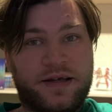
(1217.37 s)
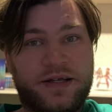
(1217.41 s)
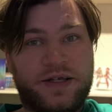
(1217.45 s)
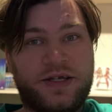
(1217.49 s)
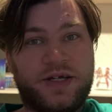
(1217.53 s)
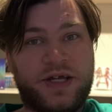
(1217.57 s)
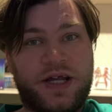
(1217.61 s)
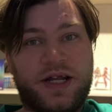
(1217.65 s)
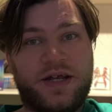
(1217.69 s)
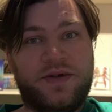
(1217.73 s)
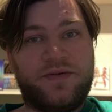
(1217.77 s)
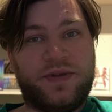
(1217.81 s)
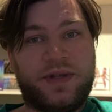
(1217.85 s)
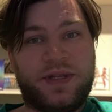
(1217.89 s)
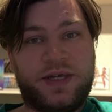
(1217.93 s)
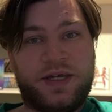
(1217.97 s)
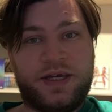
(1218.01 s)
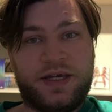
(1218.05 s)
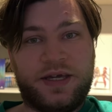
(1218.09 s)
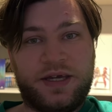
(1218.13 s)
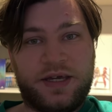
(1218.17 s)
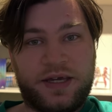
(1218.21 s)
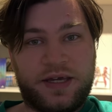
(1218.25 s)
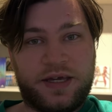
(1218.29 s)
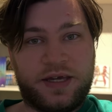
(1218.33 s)
genuinely,
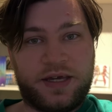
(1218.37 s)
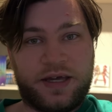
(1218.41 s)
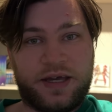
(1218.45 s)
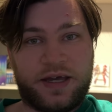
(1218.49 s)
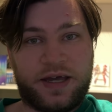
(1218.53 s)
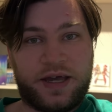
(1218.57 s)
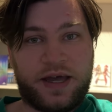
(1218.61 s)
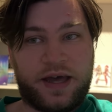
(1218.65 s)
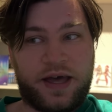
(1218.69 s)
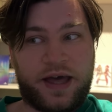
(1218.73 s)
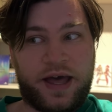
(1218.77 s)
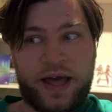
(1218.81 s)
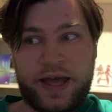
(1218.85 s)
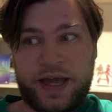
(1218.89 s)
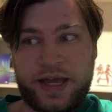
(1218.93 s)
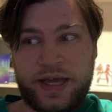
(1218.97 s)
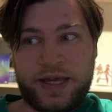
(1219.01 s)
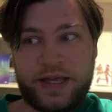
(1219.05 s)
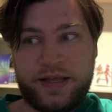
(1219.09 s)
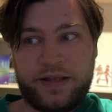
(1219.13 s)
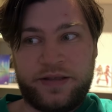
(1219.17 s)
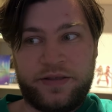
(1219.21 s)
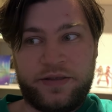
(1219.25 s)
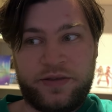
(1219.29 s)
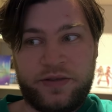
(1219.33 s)
I
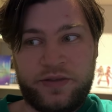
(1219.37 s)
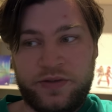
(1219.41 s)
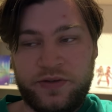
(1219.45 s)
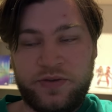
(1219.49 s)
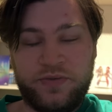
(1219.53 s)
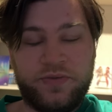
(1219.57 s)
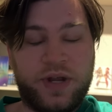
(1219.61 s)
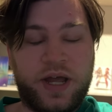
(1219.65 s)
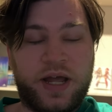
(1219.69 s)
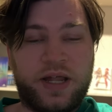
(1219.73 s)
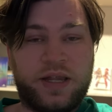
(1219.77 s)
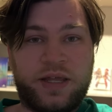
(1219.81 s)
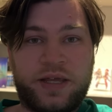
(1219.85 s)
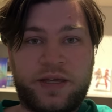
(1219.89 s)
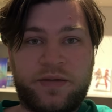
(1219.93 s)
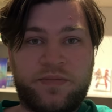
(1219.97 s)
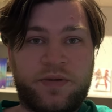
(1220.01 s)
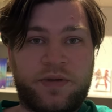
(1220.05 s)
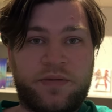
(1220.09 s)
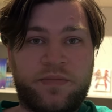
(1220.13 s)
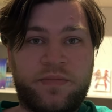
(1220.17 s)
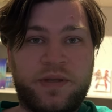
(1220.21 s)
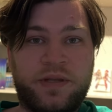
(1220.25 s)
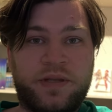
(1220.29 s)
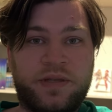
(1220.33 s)
do not like
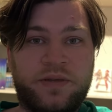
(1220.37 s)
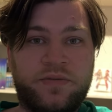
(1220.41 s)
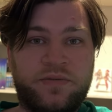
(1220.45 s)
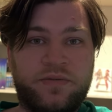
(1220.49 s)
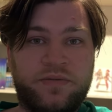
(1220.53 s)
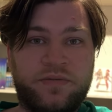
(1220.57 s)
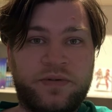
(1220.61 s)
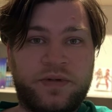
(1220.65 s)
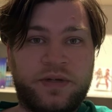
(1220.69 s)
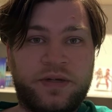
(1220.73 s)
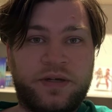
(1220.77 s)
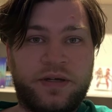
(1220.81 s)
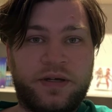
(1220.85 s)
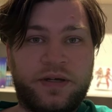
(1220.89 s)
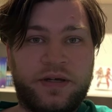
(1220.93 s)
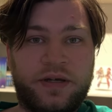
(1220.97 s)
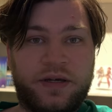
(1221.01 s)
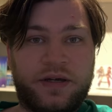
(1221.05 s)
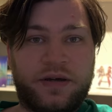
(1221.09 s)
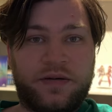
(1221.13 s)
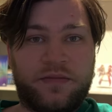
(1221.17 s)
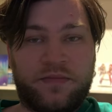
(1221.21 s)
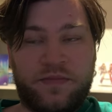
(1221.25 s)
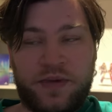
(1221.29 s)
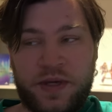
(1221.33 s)
Pikmin 2.
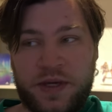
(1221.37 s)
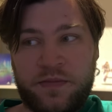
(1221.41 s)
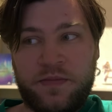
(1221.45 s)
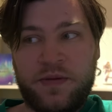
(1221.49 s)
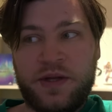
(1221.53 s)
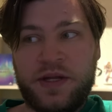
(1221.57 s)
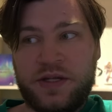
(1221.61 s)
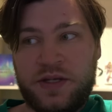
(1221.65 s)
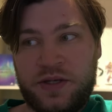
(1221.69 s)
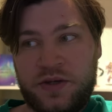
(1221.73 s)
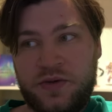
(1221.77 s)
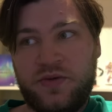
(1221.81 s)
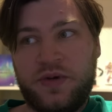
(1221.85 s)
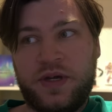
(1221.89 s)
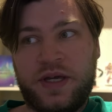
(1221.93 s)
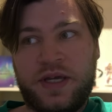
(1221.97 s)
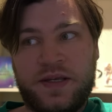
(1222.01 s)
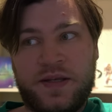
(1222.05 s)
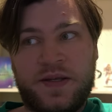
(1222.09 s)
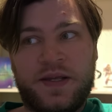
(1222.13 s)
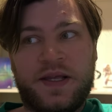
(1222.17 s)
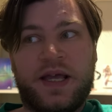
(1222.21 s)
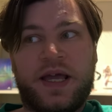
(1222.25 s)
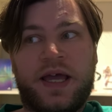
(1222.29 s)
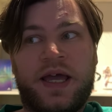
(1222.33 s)
Pikmin 2 is
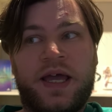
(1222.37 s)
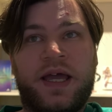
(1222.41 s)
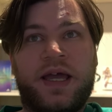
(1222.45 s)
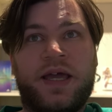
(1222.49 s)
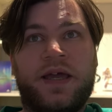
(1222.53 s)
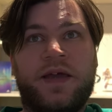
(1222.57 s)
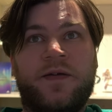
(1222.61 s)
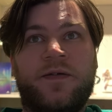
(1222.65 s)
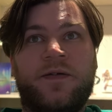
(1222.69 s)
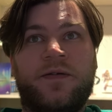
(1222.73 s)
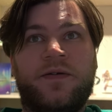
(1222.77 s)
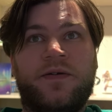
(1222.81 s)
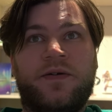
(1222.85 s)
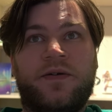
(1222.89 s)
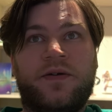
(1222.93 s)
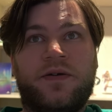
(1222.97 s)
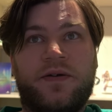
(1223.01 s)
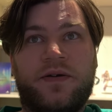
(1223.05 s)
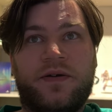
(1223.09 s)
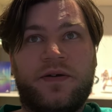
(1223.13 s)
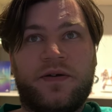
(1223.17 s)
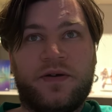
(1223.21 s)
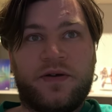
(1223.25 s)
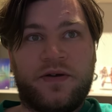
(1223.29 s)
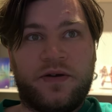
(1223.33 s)
a.
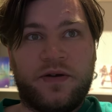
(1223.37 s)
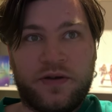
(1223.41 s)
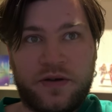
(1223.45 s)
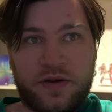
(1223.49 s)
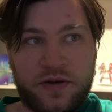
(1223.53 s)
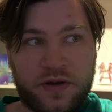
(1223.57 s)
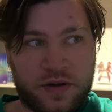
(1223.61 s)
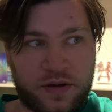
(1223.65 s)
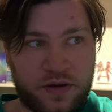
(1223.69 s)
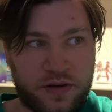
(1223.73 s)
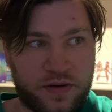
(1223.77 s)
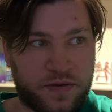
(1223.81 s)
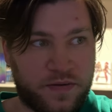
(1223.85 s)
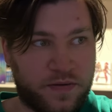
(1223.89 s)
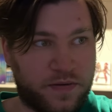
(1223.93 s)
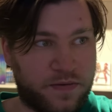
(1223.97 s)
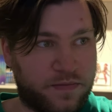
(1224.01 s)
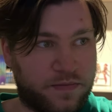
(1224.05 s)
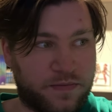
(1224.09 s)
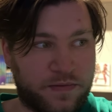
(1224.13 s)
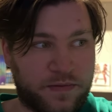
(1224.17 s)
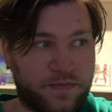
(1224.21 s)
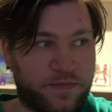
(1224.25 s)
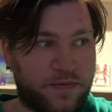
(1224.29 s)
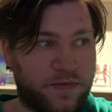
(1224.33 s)
Uh,
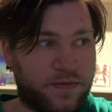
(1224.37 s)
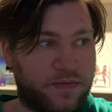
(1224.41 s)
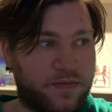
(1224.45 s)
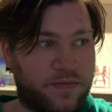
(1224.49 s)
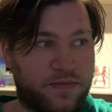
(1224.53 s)
uh,